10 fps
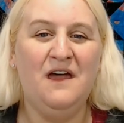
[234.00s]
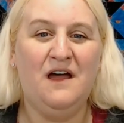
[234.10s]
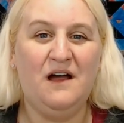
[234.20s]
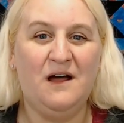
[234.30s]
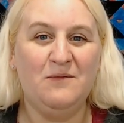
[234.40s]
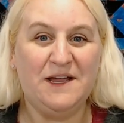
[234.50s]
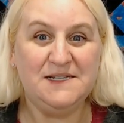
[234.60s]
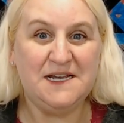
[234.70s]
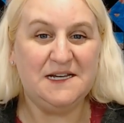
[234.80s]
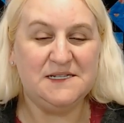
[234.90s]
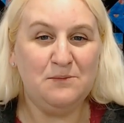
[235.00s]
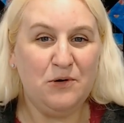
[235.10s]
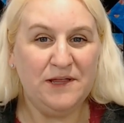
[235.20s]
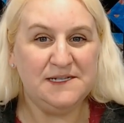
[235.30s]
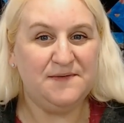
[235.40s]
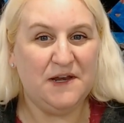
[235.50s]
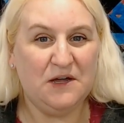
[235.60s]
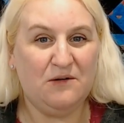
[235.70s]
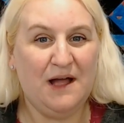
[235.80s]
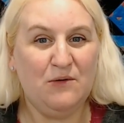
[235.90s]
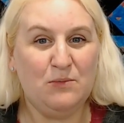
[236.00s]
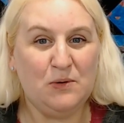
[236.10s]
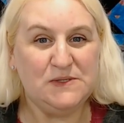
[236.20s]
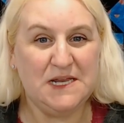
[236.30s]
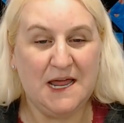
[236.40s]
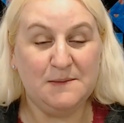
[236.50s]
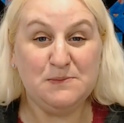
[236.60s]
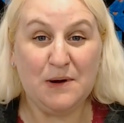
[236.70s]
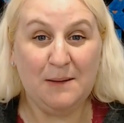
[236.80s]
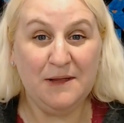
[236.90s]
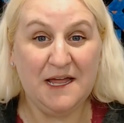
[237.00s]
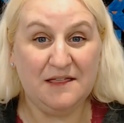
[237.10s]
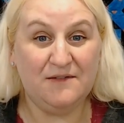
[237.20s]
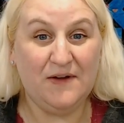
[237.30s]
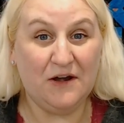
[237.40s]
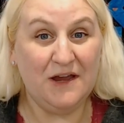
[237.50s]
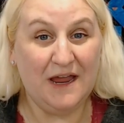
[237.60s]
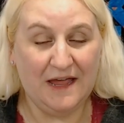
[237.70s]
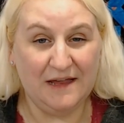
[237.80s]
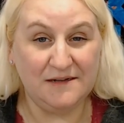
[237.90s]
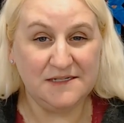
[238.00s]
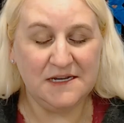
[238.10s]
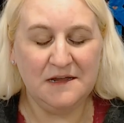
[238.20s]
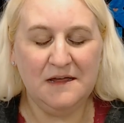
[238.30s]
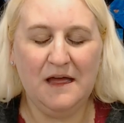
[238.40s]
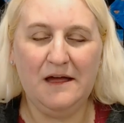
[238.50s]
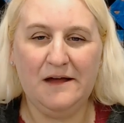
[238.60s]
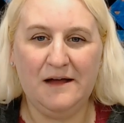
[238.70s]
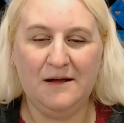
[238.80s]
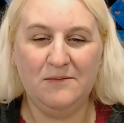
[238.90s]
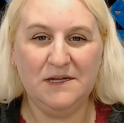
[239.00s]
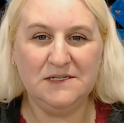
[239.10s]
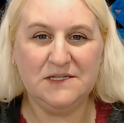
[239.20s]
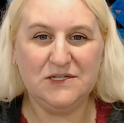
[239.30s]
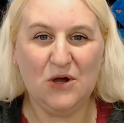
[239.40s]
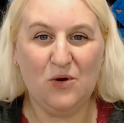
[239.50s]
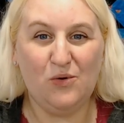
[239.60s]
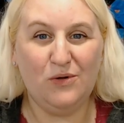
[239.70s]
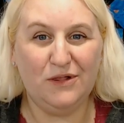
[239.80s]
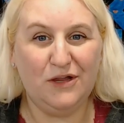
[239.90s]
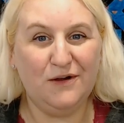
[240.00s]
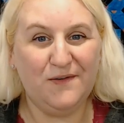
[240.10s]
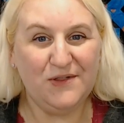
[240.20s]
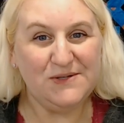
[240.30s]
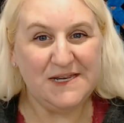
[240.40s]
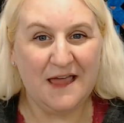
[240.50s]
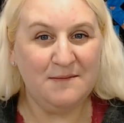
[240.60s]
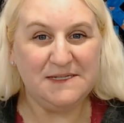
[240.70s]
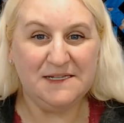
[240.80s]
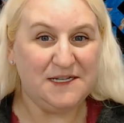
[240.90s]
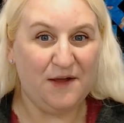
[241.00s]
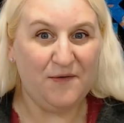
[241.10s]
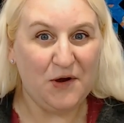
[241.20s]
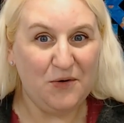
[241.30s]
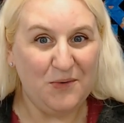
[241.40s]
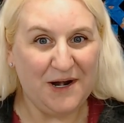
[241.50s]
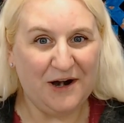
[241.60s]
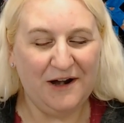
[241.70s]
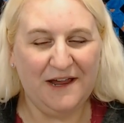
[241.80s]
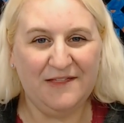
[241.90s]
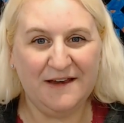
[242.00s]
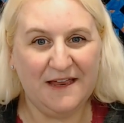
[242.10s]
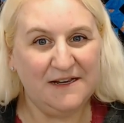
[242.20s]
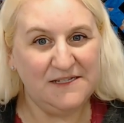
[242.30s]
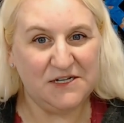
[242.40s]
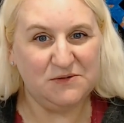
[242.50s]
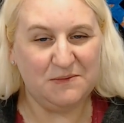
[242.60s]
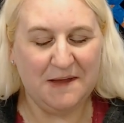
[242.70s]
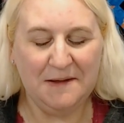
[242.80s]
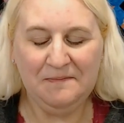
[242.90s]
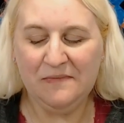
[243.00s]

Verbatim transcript: um, like I said, at some point in this video, I will post the names probably at the very end. Um, so look for those names and see if you're a winner and then get in touch with me.